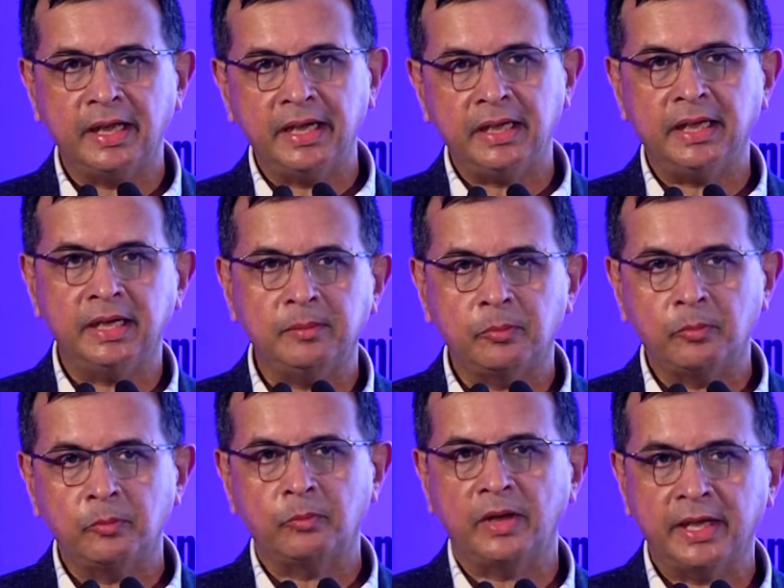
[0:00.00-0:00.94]
any
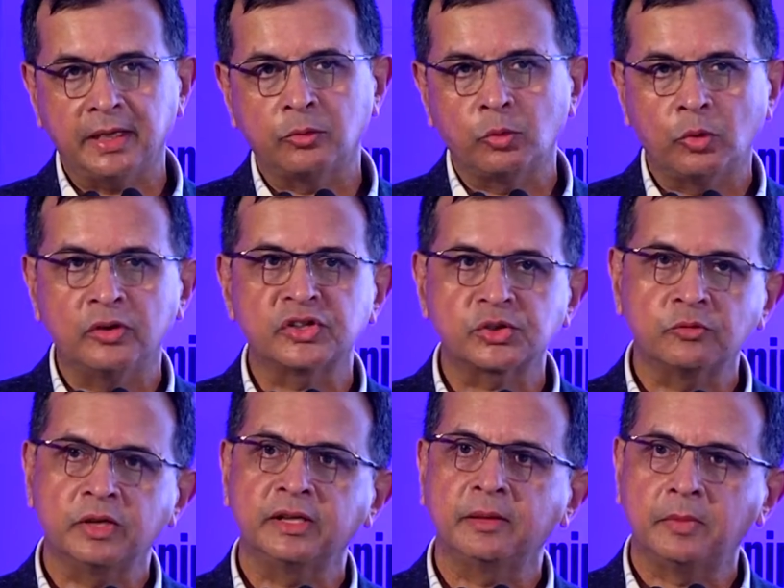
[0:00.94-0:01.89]
player who wants to
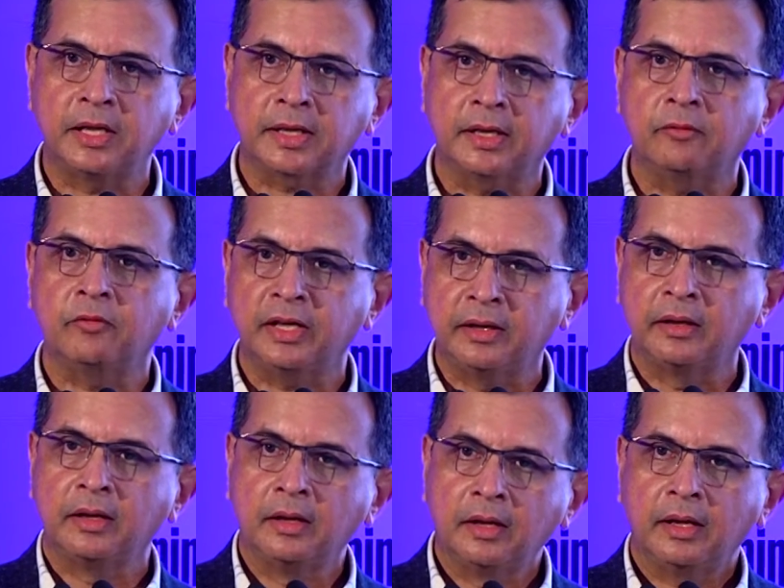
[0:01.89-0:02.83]
win the market,
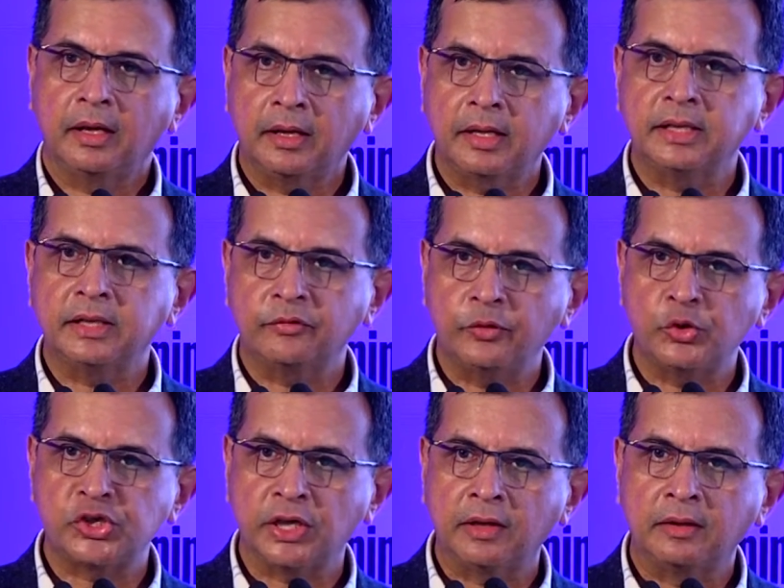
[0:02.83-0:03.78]
in the
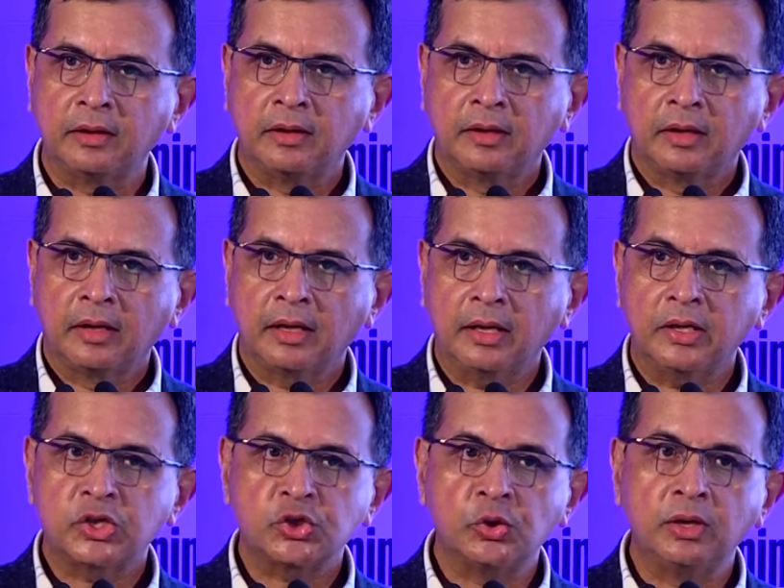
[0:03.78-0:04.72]
future,
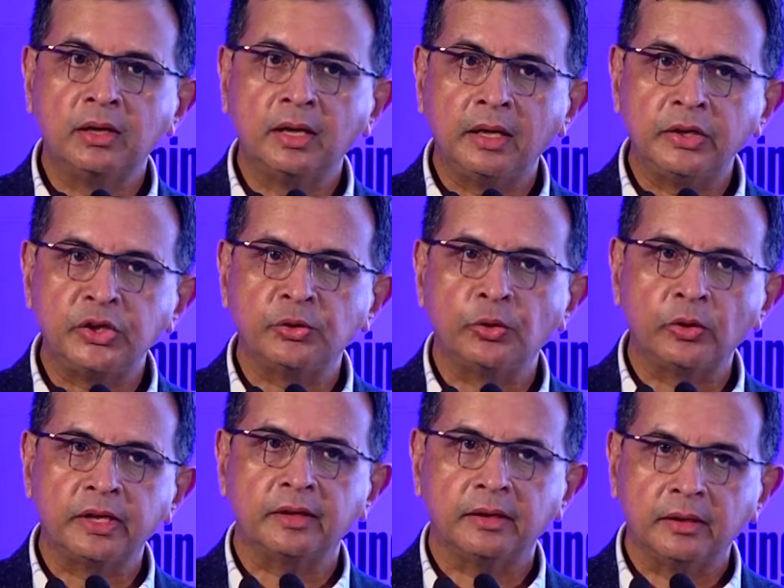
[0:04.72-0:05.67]
should learn to
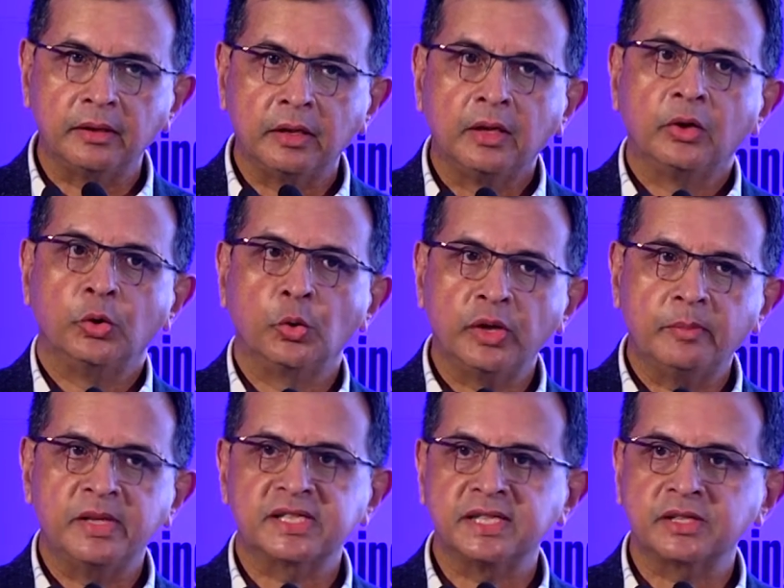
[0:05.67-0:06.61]
do the
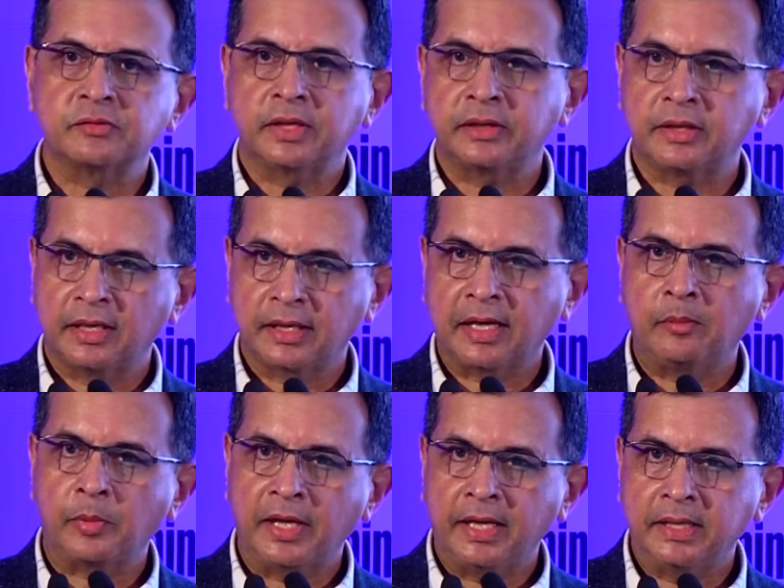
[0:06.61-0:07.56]
business with
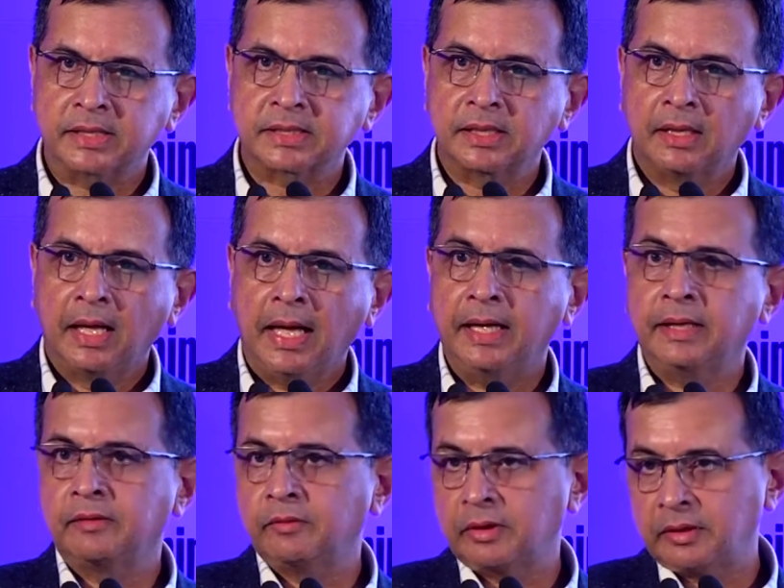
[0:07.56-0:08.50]
compliance.
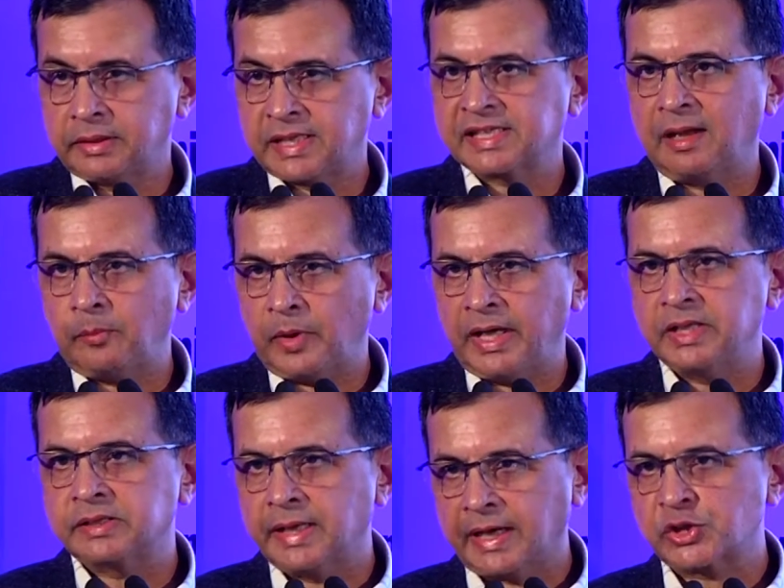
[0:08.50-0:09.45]
And this
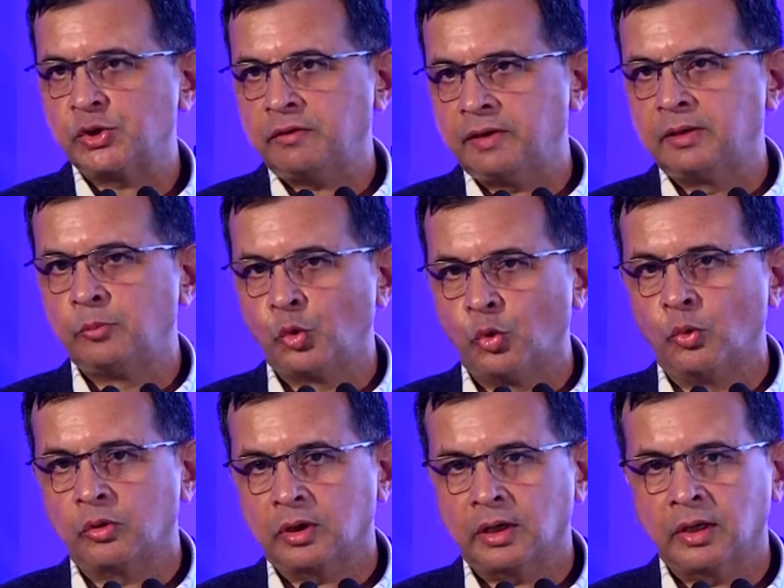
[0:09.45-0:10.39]
compliance actually will
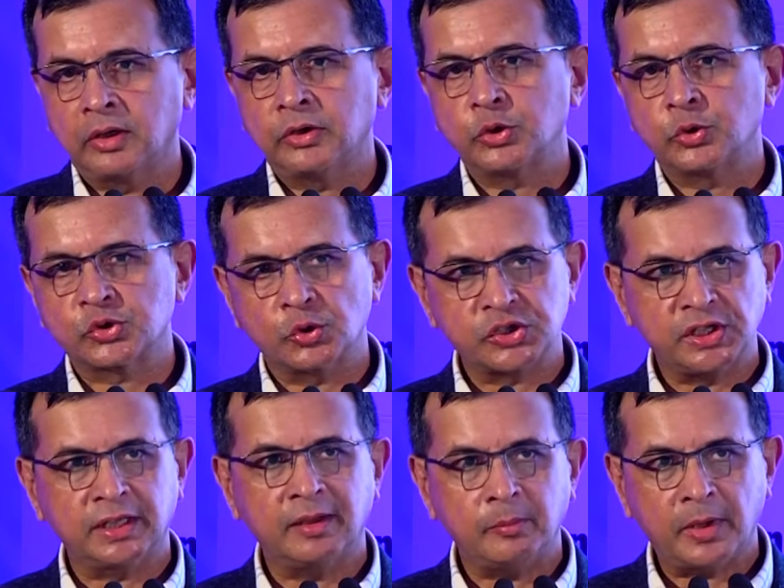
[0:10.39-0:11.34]
move to
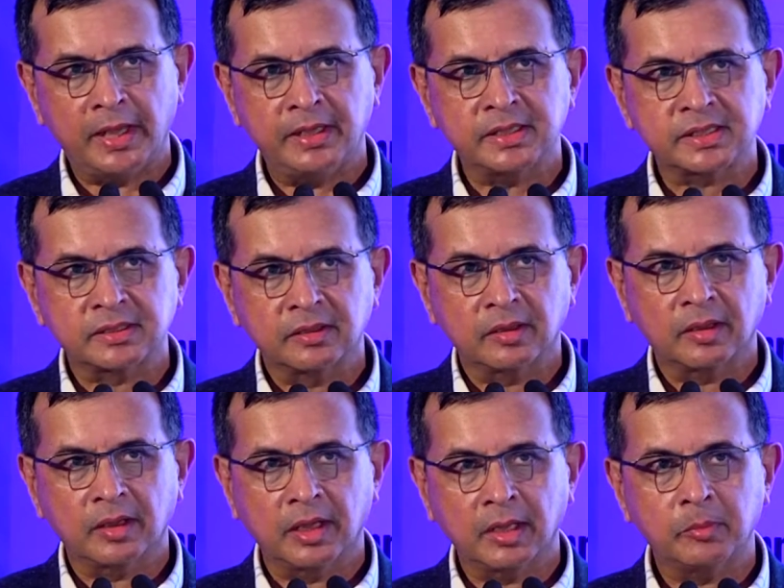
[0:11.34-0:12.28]
social compliance,
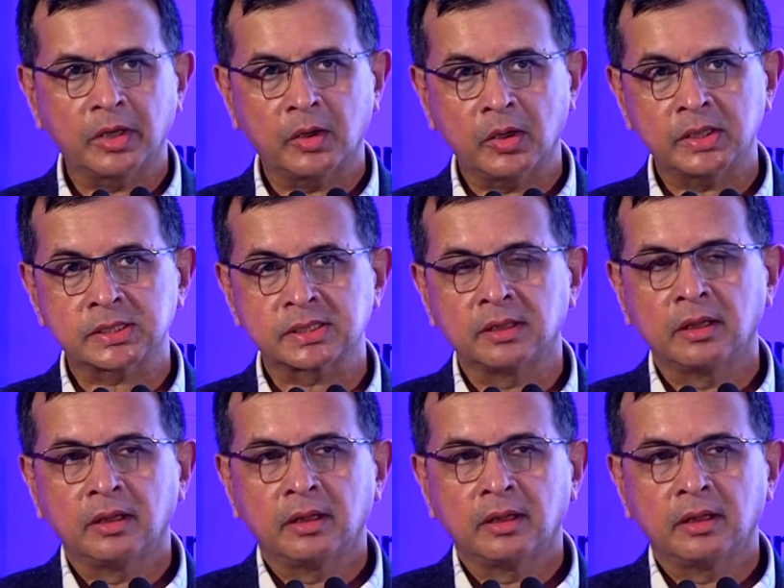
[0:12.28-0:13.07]
because